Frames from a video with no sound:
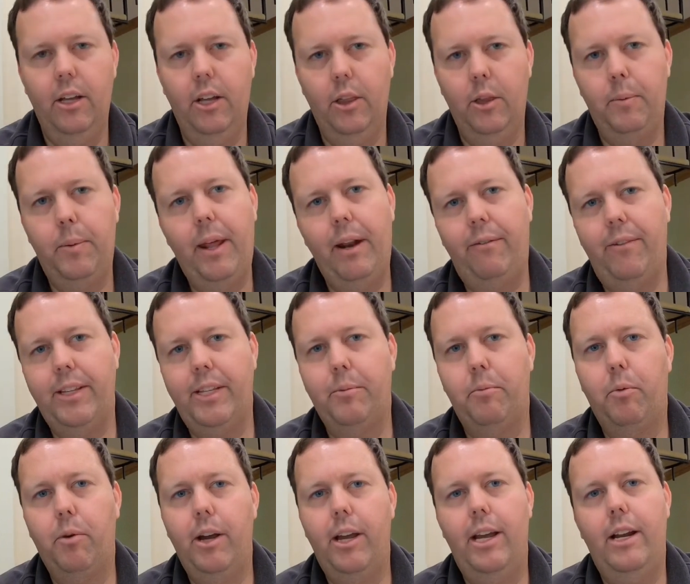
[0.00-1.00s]
The benefits of
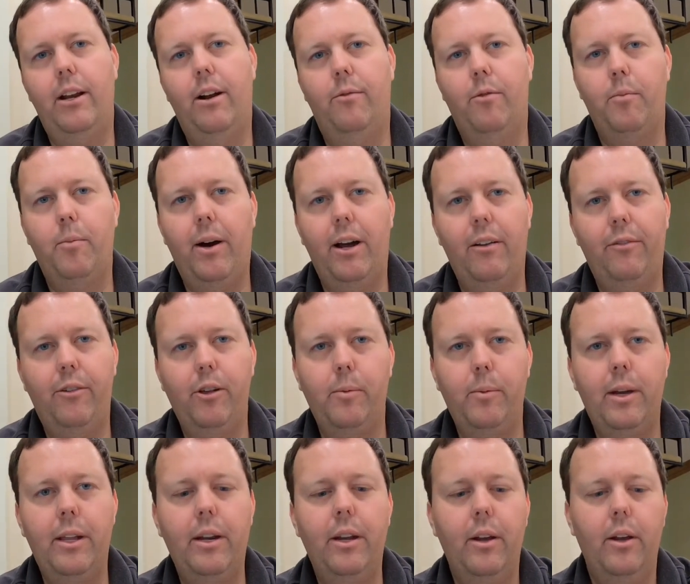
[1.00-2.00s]
braid over
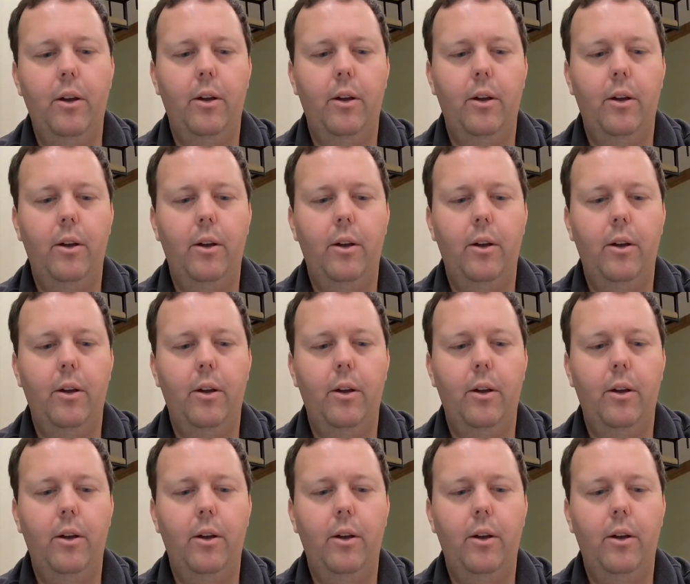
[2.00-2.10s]
monofilament: